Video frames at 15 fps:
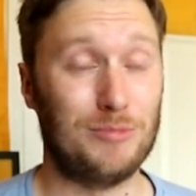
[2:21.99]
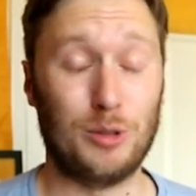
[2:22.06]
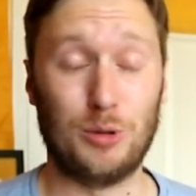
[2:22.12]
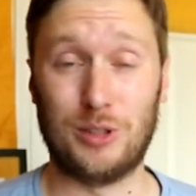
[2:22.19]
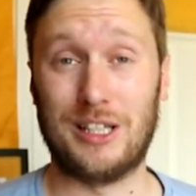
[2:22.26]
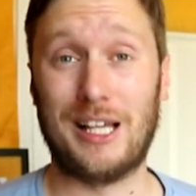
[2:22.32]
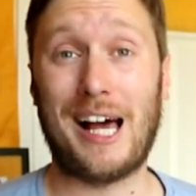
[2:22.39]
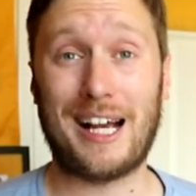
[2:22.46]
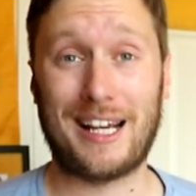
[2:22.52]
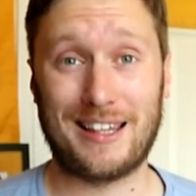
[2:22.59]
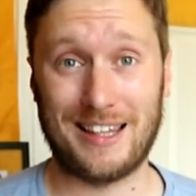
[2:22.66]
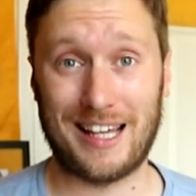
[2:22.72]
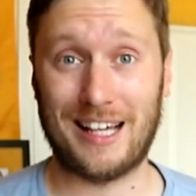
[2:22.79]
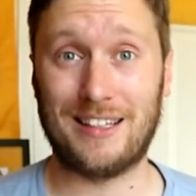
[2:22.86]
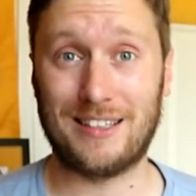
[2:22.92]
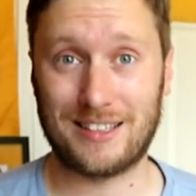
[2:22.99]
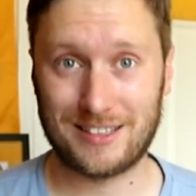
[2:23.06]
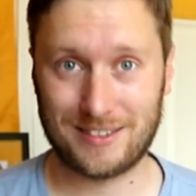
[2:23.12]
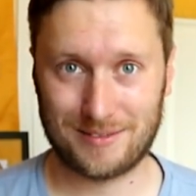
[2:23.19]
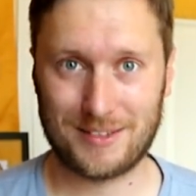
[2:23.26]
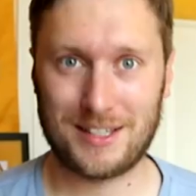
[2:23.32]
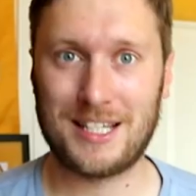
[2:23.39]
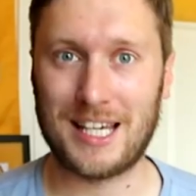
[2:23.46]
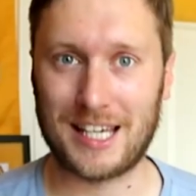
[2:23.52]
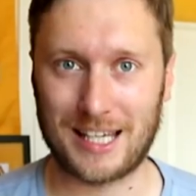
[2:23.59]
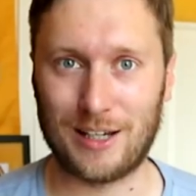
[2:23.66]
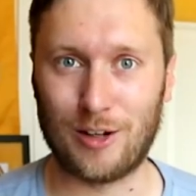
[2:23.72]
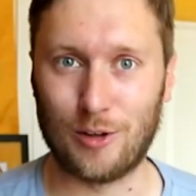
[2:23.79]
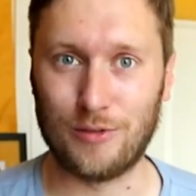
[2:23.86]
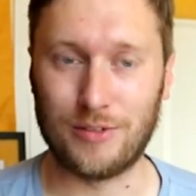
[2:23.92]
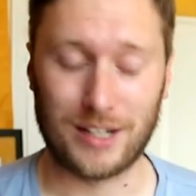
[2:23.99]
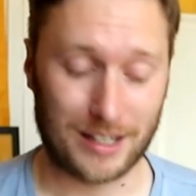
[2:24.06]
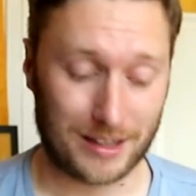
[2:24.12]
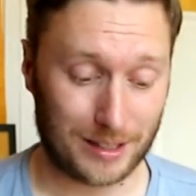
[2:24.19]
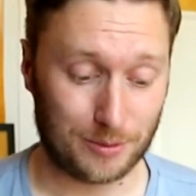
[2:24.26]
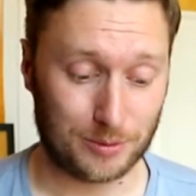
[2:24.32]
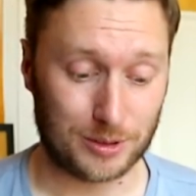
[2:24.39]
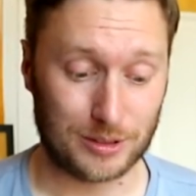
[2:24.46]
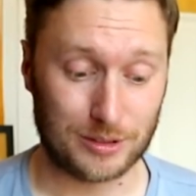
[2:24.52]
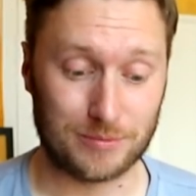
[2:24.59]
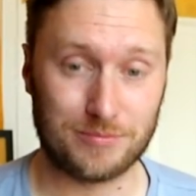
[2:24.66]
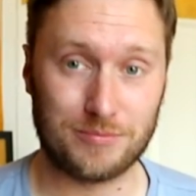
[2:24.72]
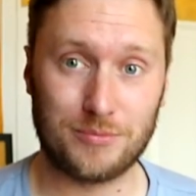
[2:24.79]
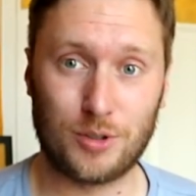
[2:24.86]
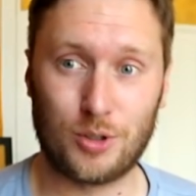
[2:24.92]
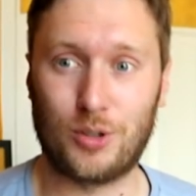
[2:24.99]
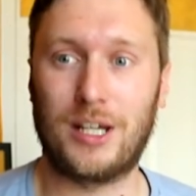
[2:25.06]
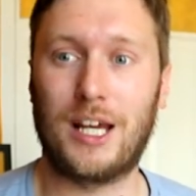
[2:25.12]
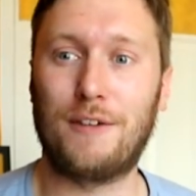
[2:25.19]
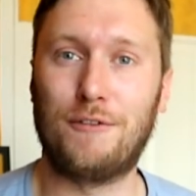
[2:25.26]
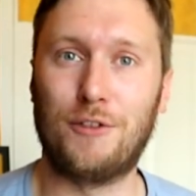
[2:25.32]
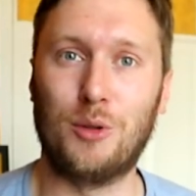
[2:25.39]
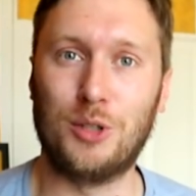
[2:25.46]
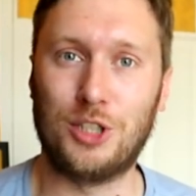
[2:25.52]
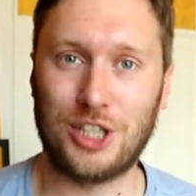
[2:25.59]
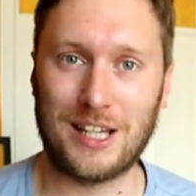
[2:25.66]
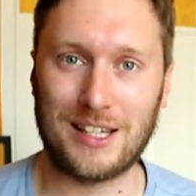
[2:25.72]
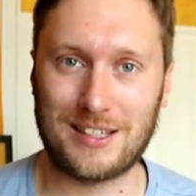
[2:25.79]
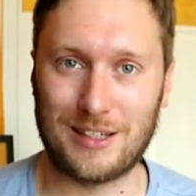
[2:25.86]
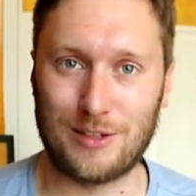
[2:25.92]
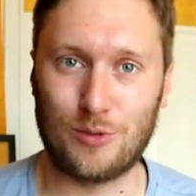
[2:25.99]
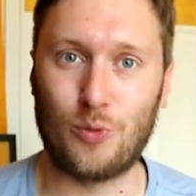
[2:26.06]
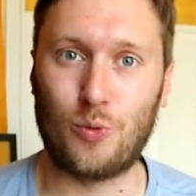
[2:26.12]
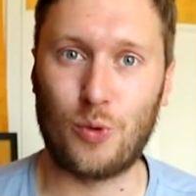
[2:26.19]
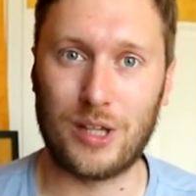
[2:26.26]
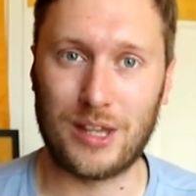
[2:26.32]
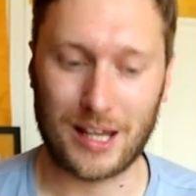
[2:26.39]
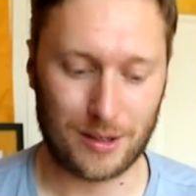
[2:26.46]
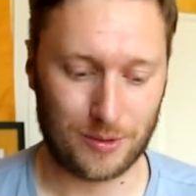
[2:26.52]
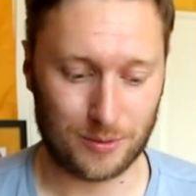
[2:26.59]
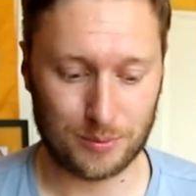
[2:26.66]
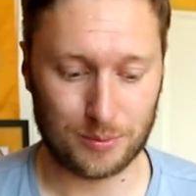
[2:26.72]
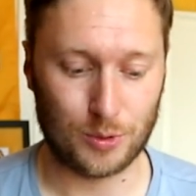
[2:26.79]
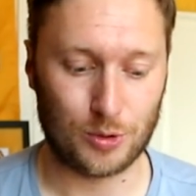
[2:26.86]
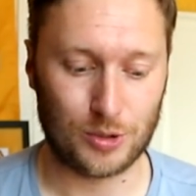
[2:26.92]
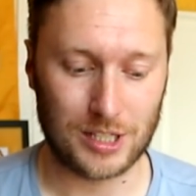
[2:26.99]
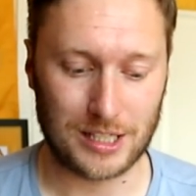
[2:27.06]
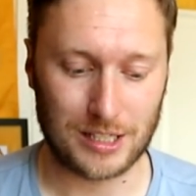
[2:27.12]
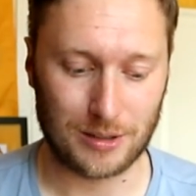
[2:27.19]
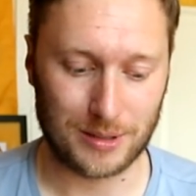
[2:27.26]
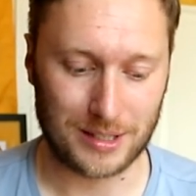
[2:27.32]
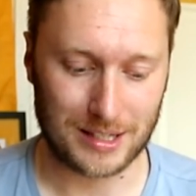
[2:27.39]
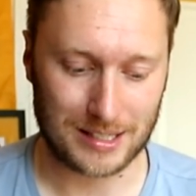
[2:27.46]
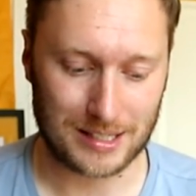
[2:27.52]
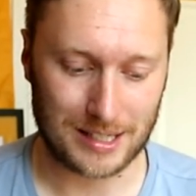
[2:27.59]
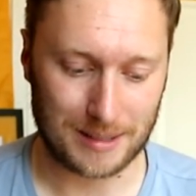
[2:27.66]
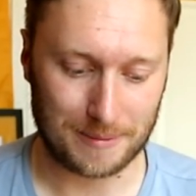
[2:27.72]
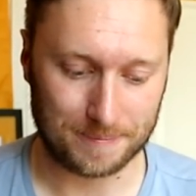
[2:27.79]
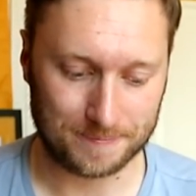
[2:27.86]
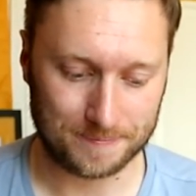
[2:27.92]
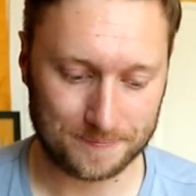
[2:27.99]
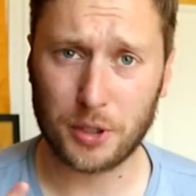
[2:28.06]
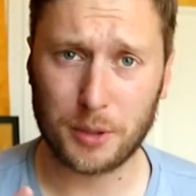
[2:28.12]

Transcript: will lack that ticking over, and I think we'll create fewer chances without Moutinho in the team.